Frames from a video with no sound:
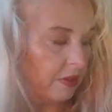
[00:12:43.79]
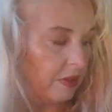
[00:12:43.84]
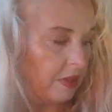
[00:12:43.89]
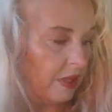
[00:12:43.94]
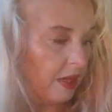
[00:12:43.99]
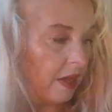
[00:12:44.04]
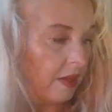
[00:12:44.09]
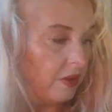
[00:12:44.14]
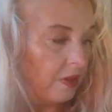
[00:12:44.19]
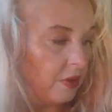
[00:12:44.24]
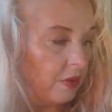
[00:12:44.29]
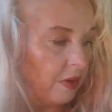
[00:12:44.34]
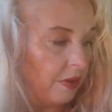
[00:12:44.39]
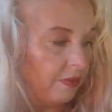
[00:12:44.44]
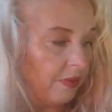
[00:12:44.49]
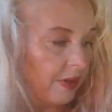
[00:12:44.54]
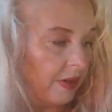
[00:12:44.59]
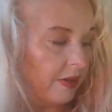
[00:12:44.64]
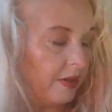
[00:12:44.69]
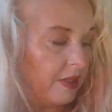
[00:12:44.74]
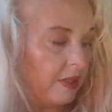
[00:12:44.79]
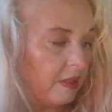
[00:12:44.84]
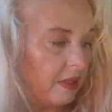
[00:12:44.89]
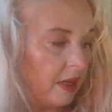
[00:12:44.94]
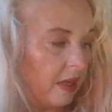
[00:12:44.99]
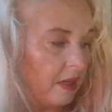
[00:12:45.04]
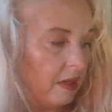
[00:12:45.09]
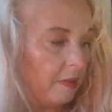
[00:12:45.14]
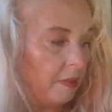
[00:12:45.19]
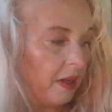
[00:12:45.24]
Yeah, you are very
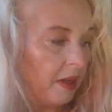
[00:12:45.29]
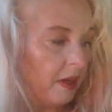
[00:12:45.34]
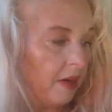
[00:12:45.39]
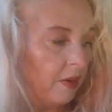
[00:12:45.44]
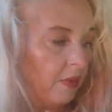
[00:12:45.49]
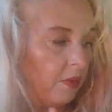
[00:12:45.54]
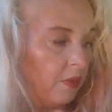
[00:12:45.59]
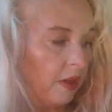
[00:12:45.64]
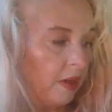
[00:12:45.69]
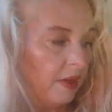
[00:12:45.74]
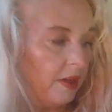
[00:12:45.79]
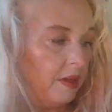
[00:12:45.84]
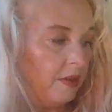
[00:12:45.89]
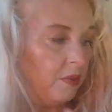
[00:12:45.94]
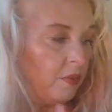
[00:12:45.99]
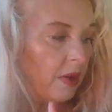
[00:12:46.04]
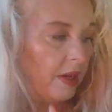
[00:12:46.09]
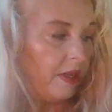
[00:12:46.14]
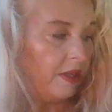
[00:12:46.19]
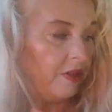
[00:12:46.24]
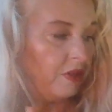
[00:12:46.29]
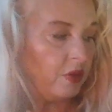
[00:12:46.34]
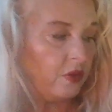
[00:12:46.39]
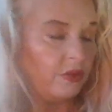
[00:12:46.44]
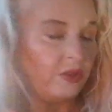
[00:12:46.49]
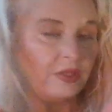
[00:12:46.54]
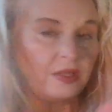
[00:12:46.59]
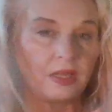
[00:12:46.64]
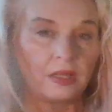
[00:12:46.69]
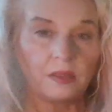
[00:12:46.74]
excited about it, ready to
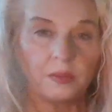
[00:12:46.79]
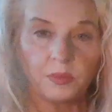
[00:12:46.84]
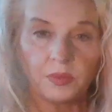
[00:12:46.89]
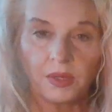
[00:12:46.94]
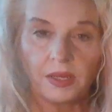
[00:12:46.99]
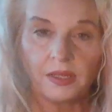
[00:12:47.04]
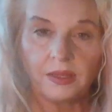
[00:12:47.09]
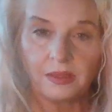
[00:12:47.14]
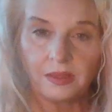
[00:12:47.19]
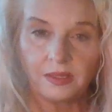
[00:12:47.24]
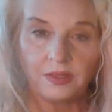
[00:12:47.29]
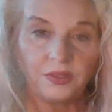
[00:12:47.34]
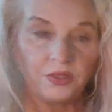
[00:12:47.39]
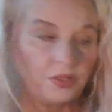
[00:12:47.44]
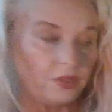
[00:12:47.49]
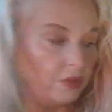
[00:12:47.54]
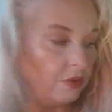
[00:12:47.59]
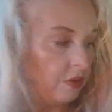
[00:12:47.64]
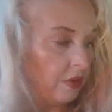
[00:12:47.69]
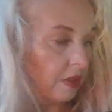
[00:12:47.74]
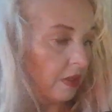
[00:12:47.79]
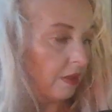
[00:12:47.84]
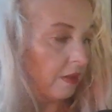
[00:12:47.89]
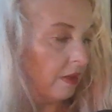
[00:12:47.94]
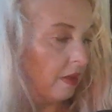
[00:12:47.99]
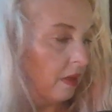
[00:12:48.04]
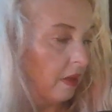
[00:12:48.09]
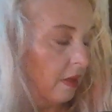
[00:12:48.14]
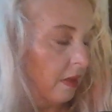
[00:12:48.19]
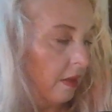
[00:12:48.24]
celebrate this union
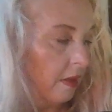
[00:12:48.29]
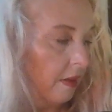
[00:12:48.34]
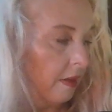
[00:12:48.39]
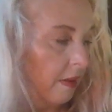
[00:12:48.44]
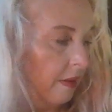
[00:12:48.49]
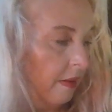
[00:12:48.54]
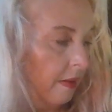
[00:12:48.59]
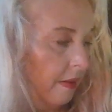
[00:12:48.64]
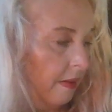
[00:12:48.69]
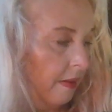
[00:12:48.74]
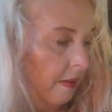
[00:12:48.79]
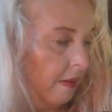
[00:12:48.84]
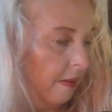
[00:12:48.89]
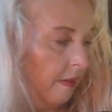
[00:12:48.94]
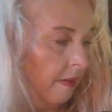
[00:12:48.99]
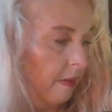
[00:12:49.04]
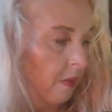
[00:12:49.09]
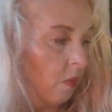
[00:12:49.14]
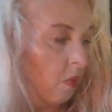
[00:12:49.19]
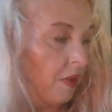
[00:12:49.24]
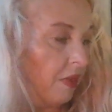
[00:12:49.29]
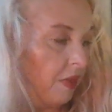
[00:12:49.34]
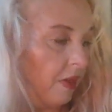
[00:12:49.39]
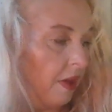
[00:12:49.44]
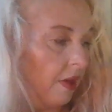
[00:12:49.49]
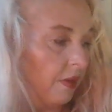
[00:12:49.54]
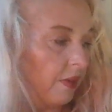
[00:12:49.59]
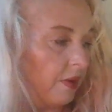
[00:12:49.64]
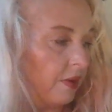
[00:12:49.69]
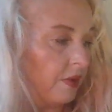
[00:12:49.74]
with
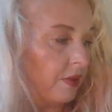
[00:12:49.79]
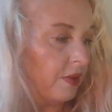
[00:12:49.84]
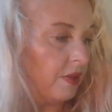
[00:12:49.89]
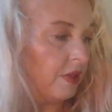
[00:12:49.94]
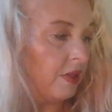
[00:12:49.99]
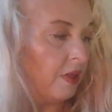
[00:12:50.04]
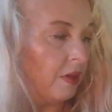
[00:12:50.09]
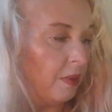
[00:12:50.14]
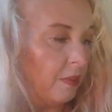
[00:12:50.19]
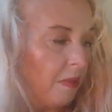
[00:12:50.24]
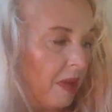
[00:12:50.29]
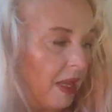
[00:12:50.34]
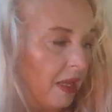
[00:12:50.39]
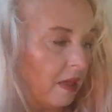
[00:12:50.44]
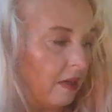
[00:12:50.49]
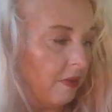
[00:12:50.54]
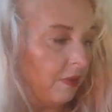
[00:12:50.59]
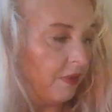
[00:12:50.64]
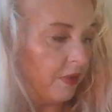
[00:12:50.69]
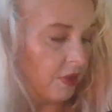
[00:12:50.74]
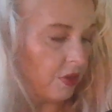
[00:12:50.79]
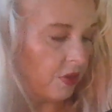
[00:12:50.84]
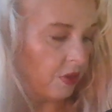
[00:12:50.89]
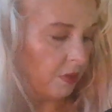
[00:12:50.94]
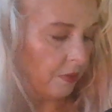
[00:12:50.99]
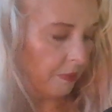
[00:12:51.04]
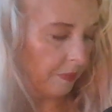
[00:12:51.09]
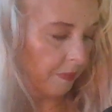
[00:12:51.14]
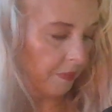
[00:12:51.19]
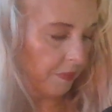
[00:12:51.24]
others, make it official.
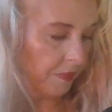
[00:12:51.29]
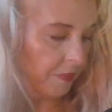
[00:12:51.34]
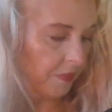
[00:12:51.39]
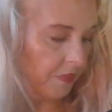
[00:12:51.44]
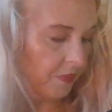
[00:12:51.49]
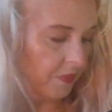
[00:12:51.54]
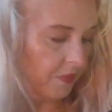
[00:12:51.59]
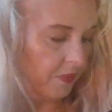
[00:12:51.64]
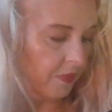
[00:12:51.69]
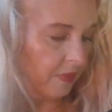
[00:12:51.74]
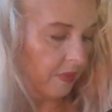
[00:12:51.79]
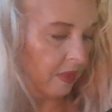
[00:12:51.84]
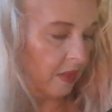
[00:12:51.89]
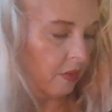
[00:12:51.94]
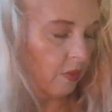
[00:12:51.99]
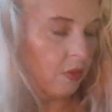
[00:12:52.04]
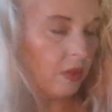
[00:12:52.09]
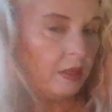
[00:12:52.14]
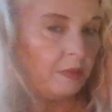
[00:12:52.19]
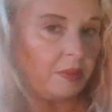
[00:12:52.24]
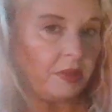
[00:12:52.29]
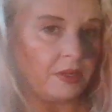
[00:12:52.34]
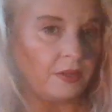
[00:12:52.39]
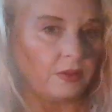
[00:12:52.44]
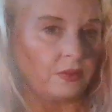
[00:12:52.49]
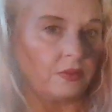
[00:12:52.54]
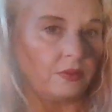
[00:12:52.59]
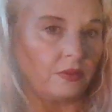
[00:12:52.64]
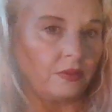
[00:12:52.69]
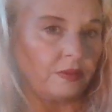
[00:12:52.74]
Queen of
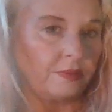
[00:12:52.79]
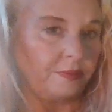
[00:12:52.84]
Pentacles.